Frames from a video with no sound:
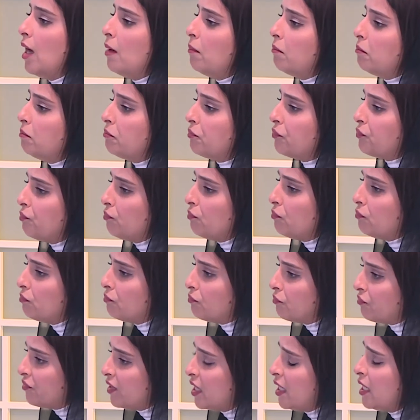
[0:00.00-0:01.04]
I'm
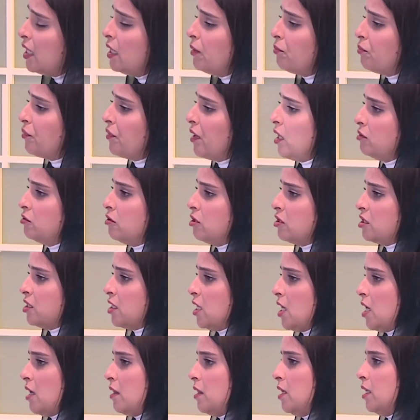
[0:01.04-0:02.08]
really proud to
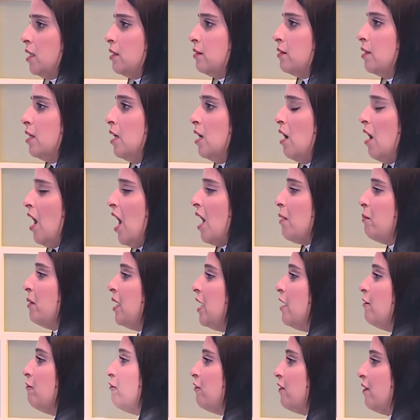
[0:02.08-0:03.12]
say that I
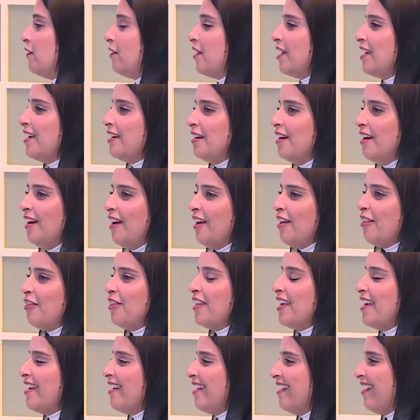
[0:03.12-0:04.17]
believe the
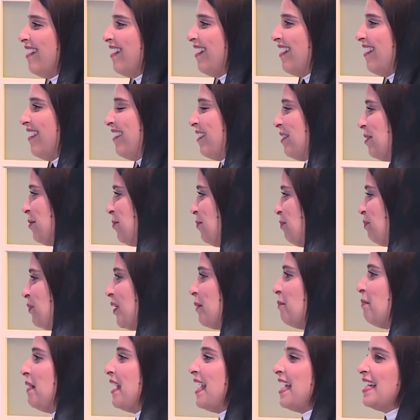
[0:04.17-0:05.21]

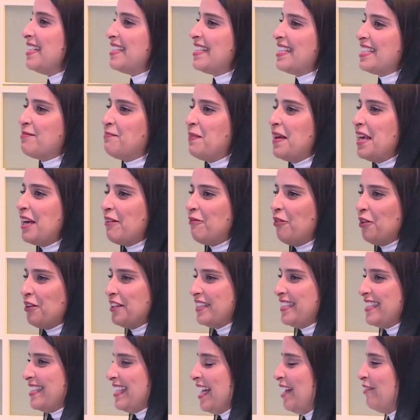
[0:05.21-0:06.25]
place speaks for
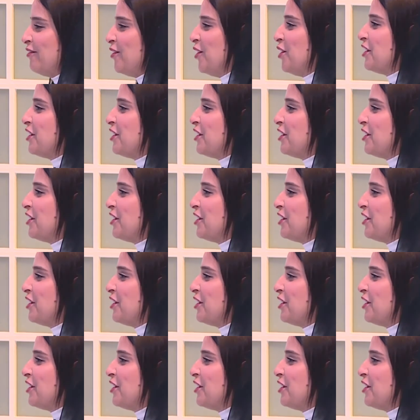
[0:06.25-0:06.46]
itself.